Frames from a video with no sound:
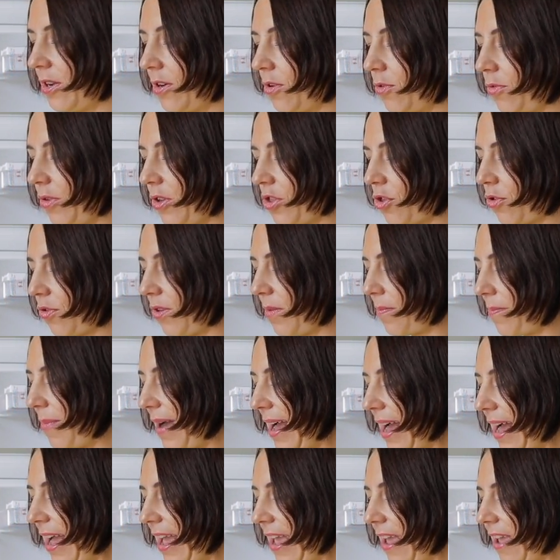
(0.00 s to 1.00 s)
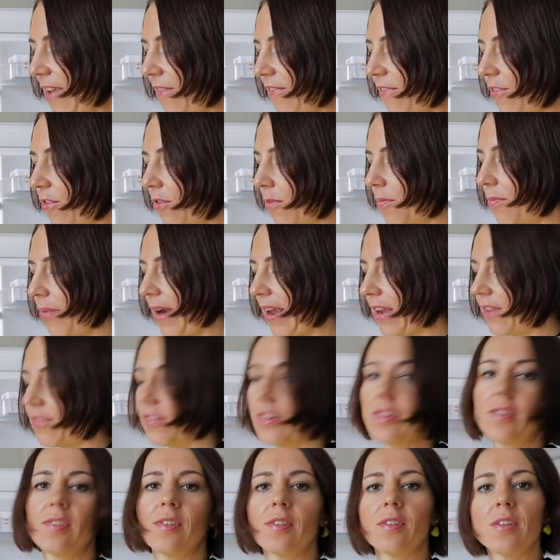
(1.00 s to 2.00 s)
which we buy for
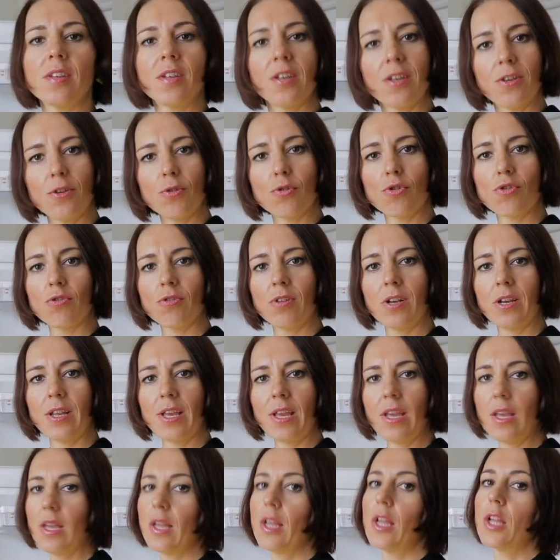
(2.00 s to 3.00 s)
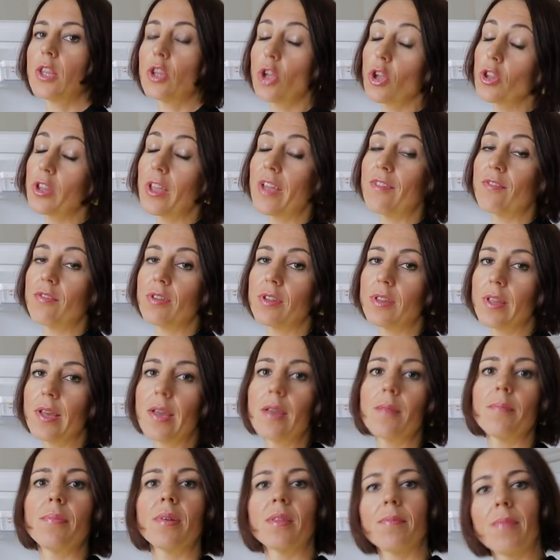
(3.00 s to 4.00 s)
breakfast usually. Not every
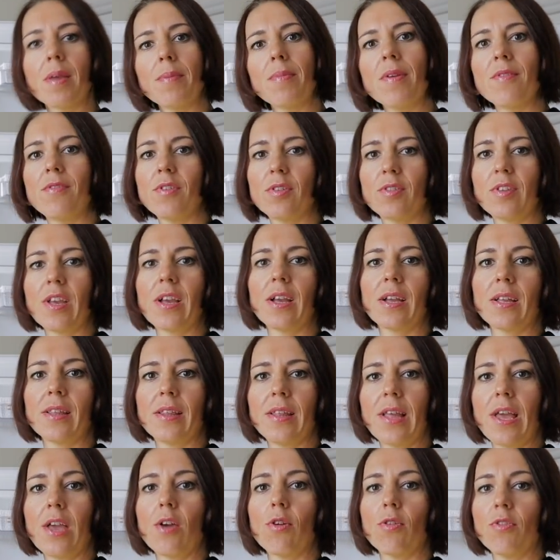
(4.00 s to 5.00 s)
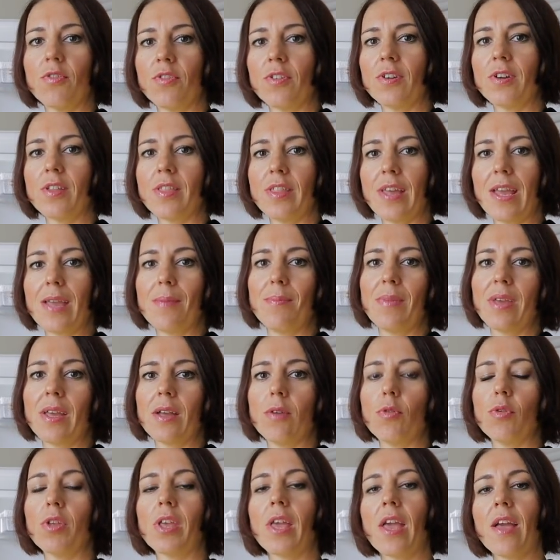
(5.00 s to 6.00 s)
day, but maybe every second day or third day
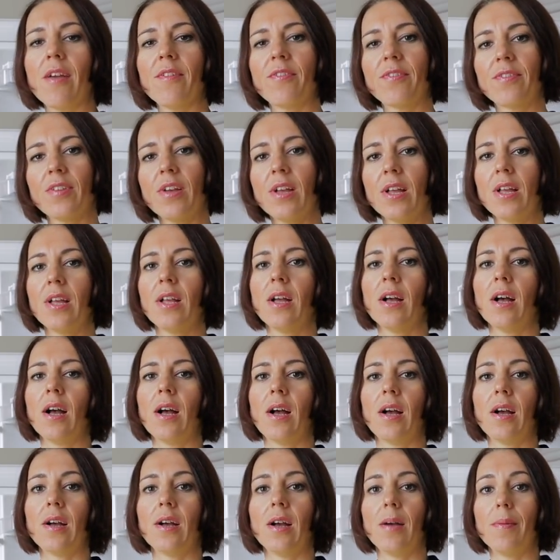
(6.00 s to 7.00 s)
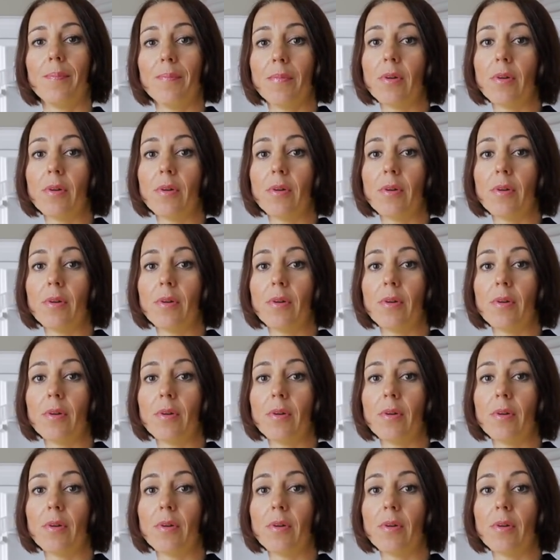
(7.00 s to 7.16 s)
Mika would have uh,